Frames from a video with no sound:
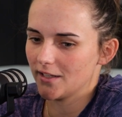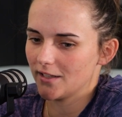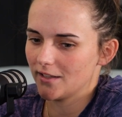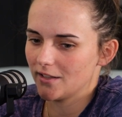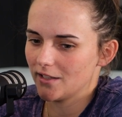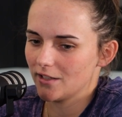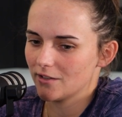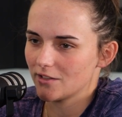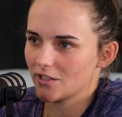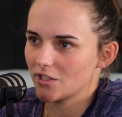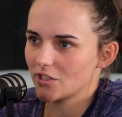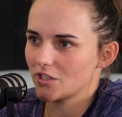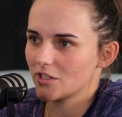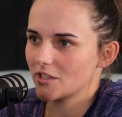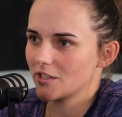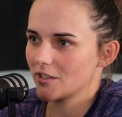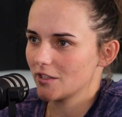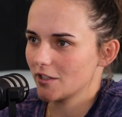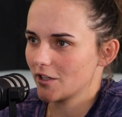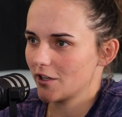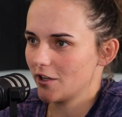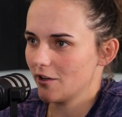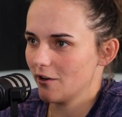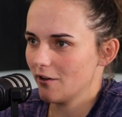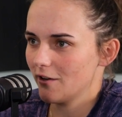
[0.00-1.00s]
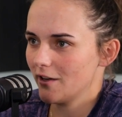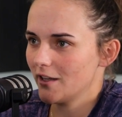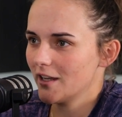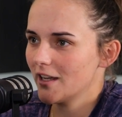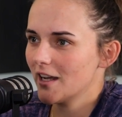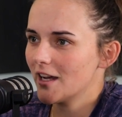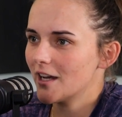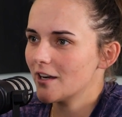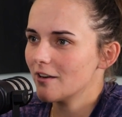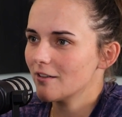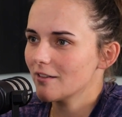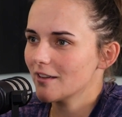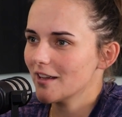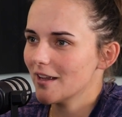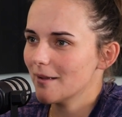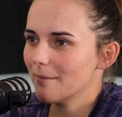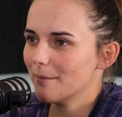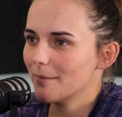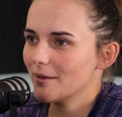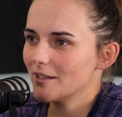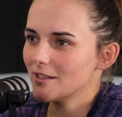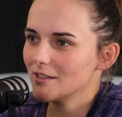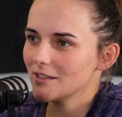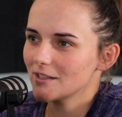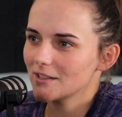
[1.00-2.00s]
there was a security guard on
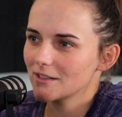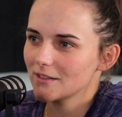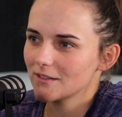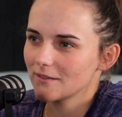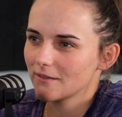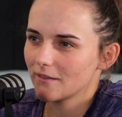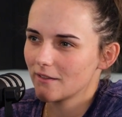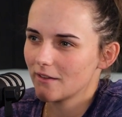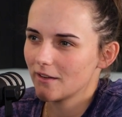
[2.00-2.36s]
campus,